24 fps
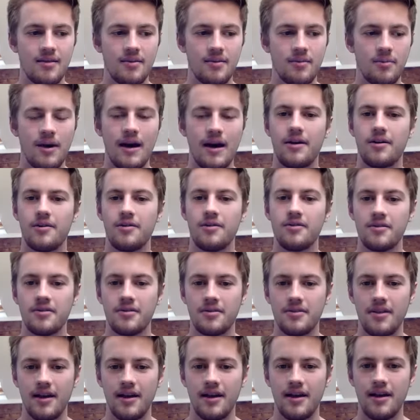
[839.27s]
wow,
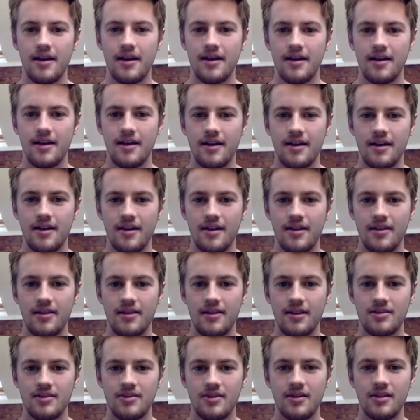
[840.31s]
they're
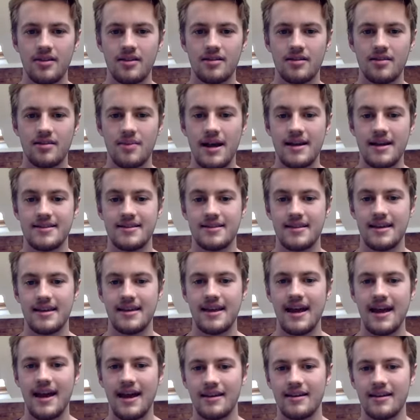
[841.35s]
doing the best that they
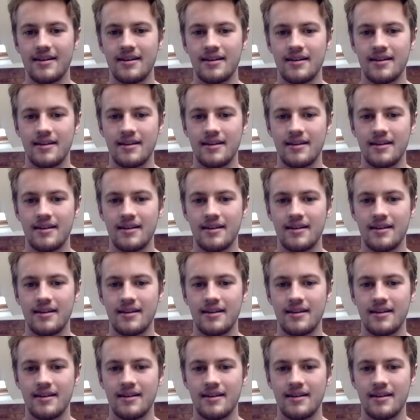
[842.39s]
can.